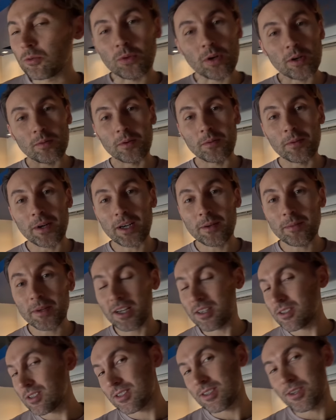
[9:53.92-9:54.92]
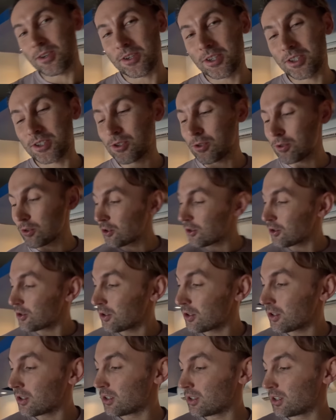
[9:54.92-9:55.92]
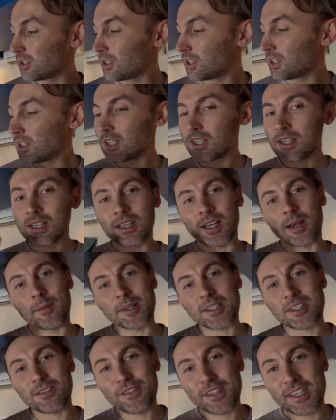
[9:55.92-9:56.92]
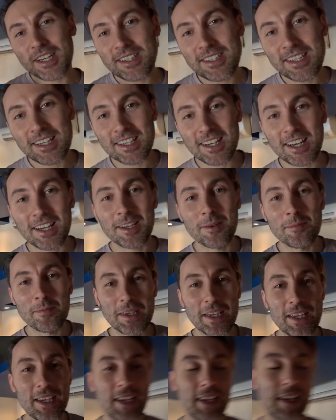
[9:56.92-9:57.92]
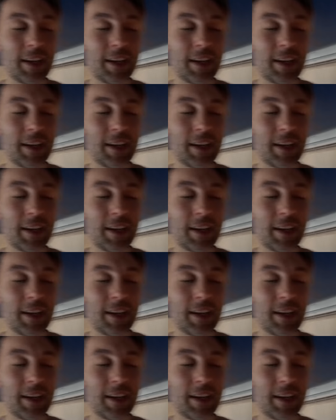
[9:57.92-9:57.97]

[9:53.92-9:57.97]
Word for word: where we were, but I just thought I'd show you how much of an idiot I can be.